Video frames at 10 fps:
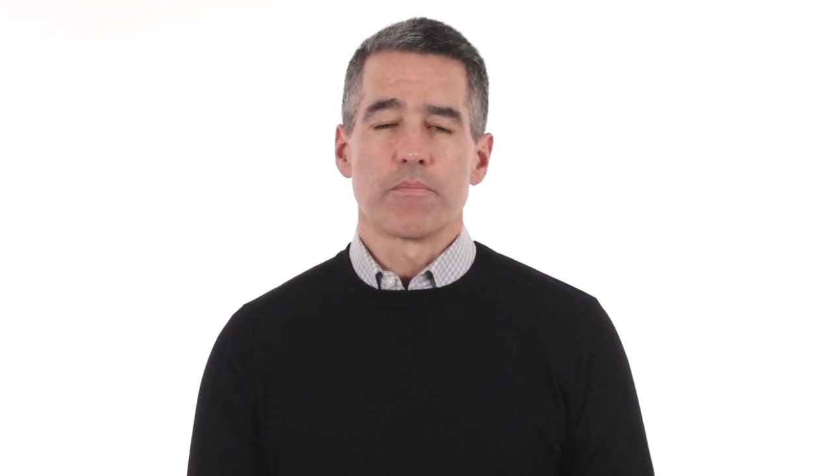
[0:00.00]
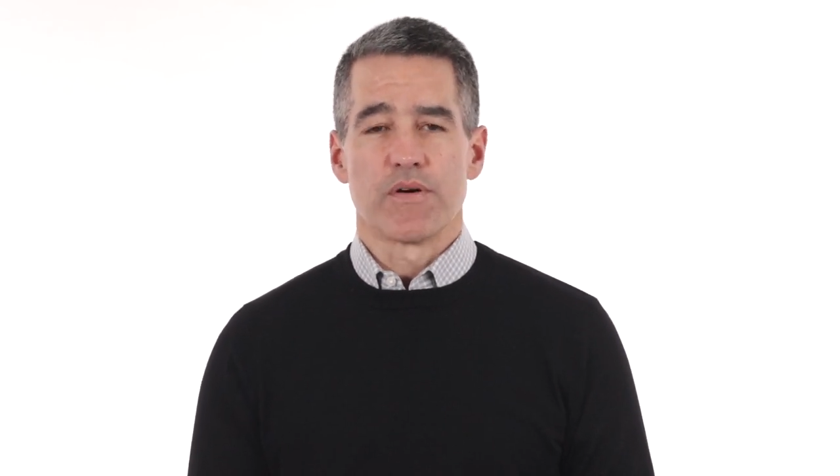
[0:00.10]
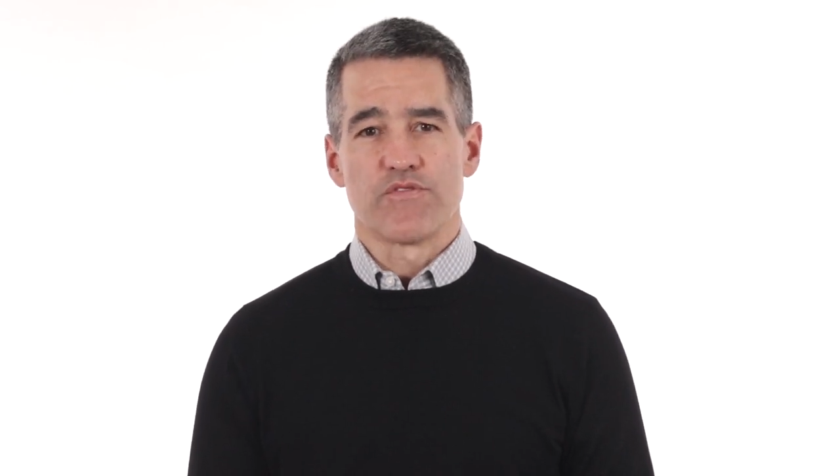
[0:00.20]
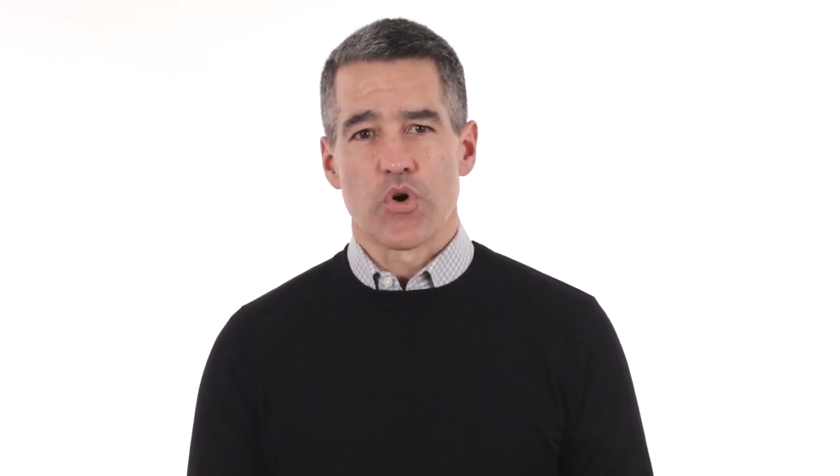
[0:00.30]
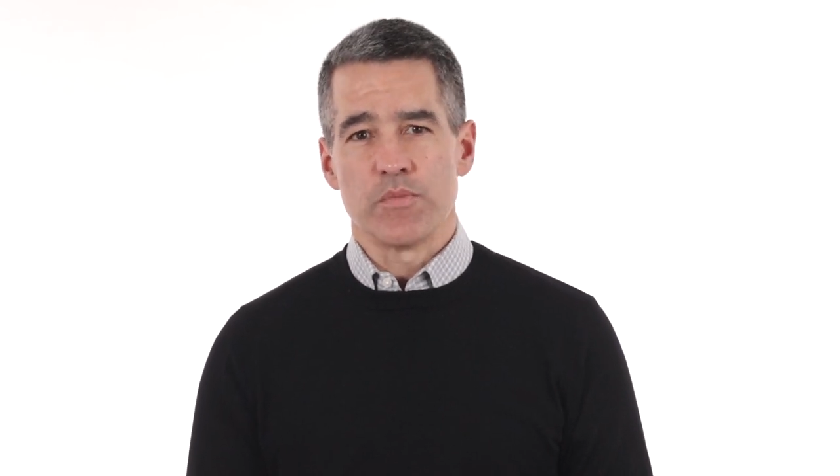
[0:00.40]

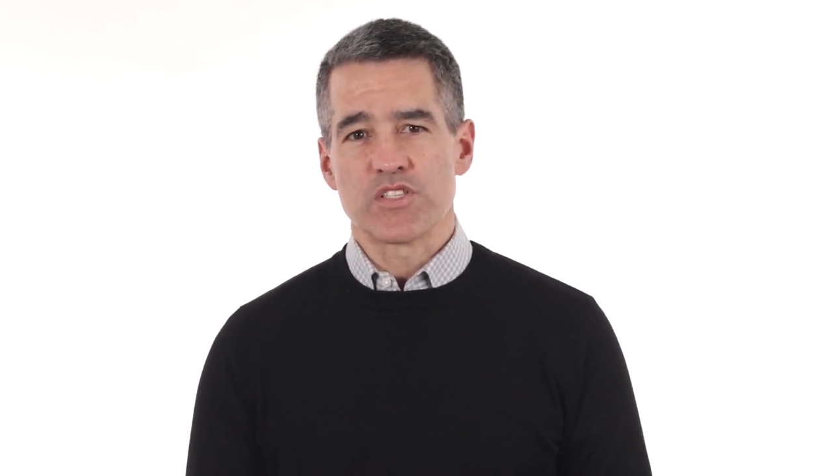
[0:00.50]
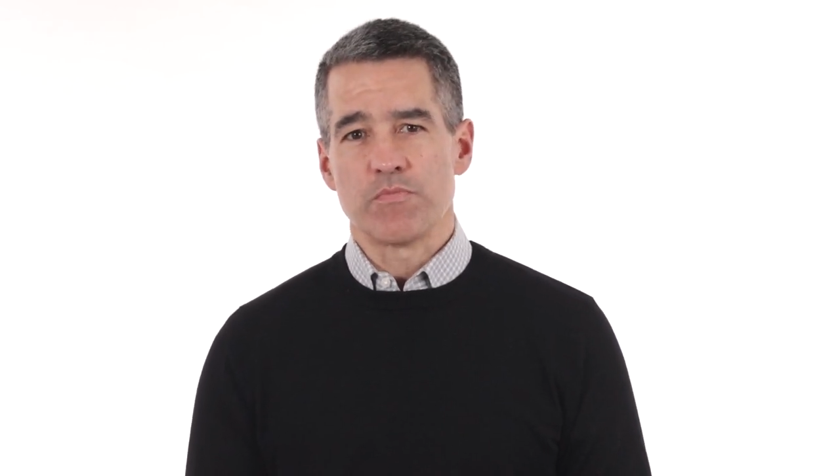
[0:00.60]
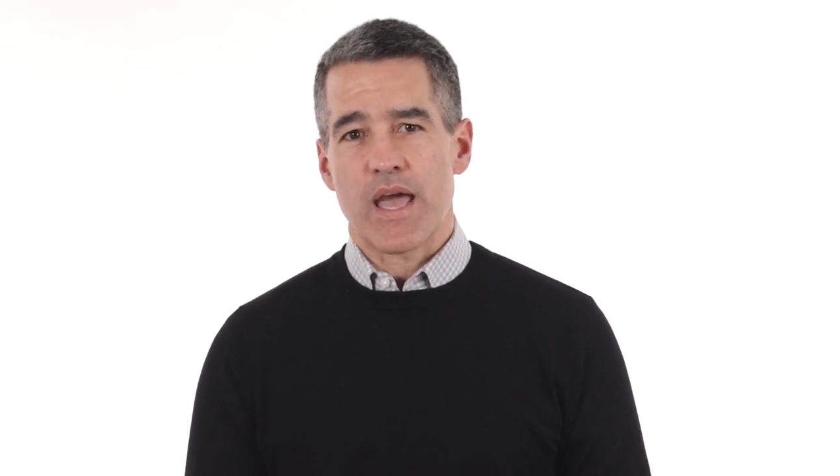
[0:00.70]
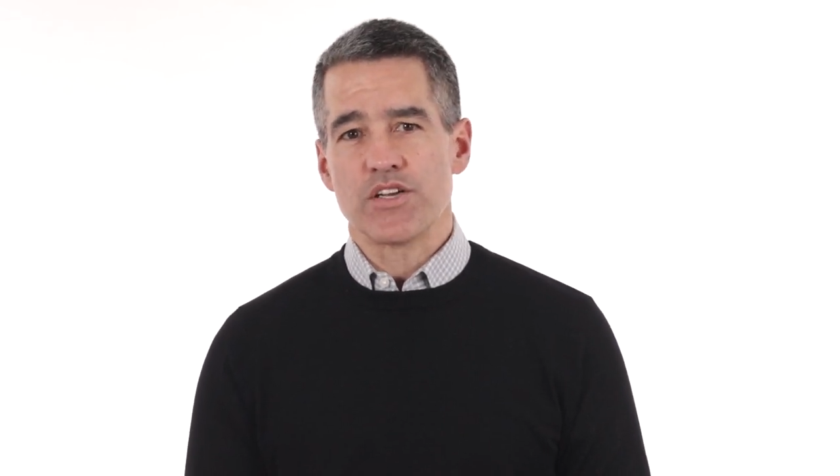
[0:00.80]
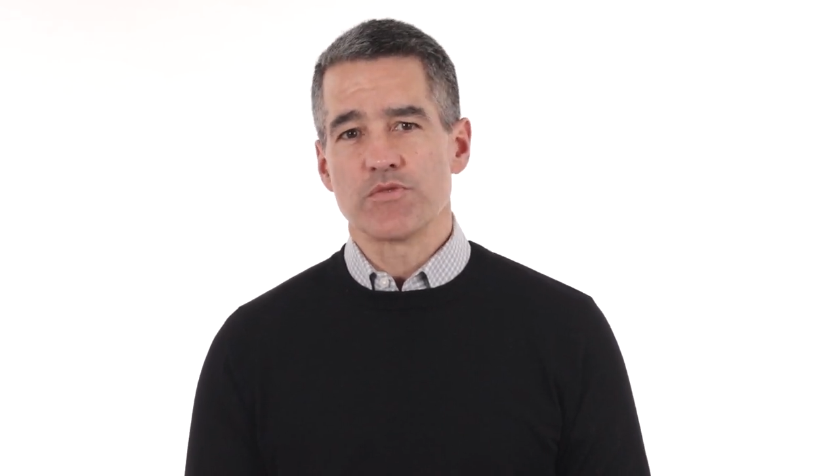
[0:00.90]
performance
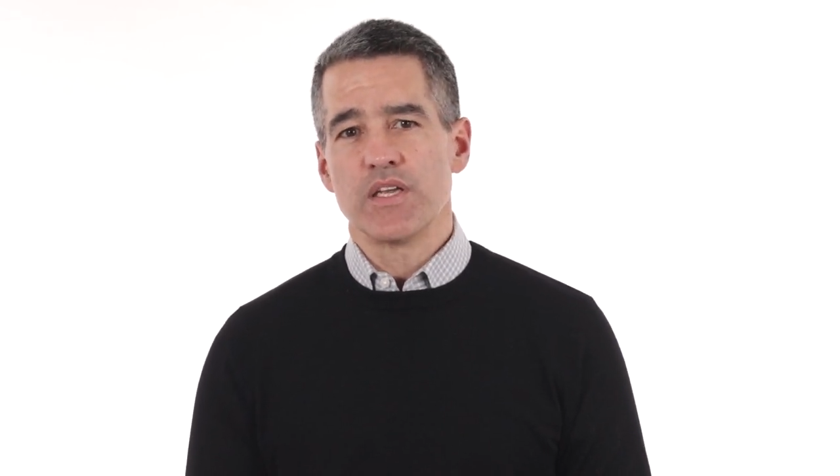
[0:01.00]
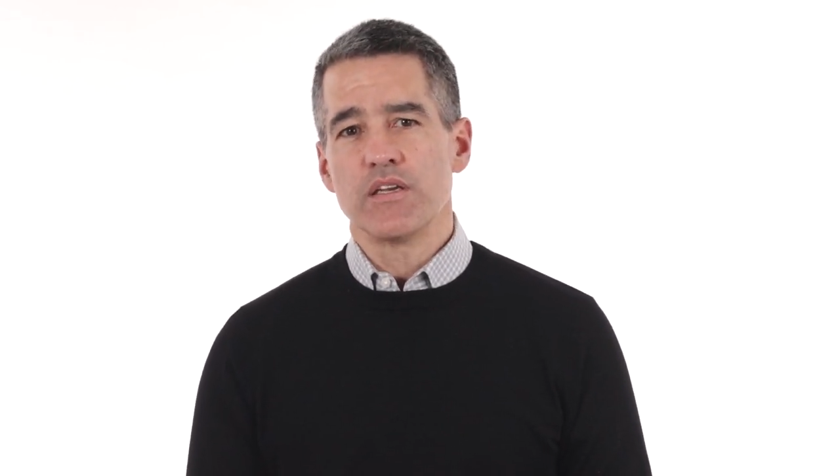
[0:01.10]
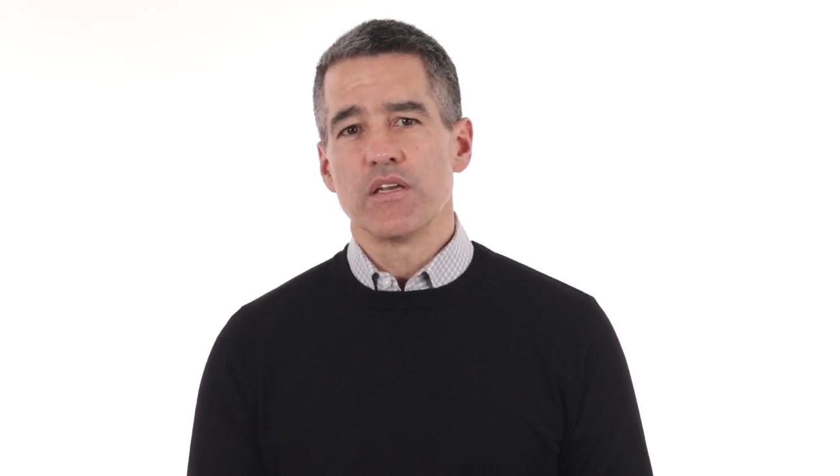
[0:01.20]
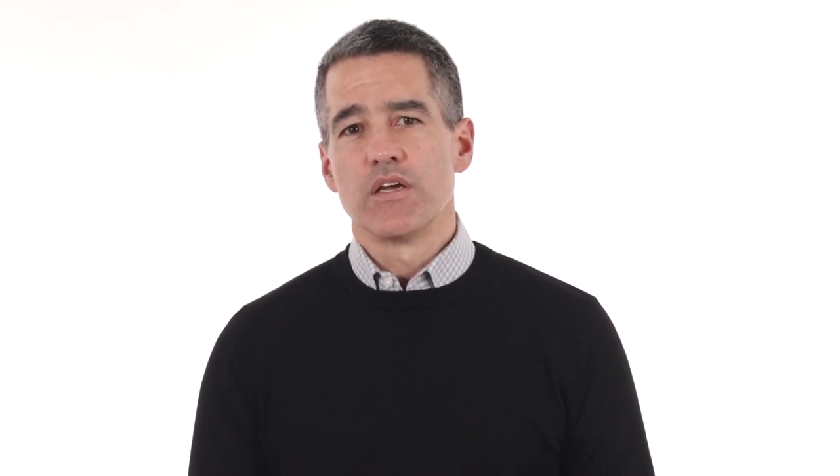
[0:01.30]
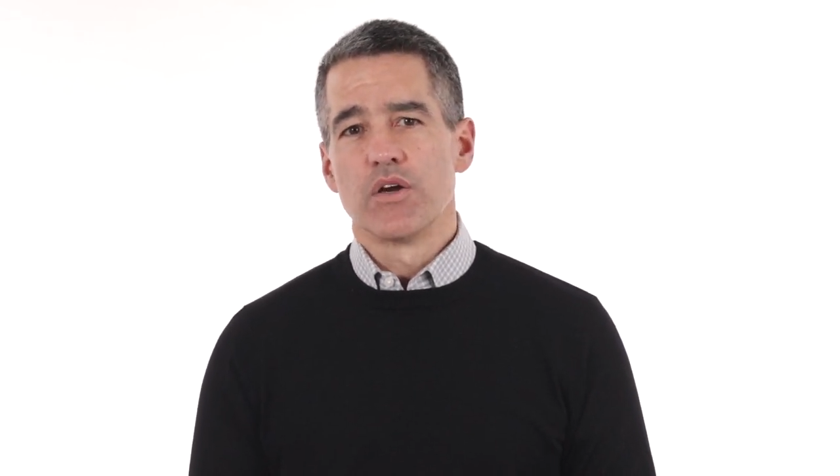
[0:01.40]
management,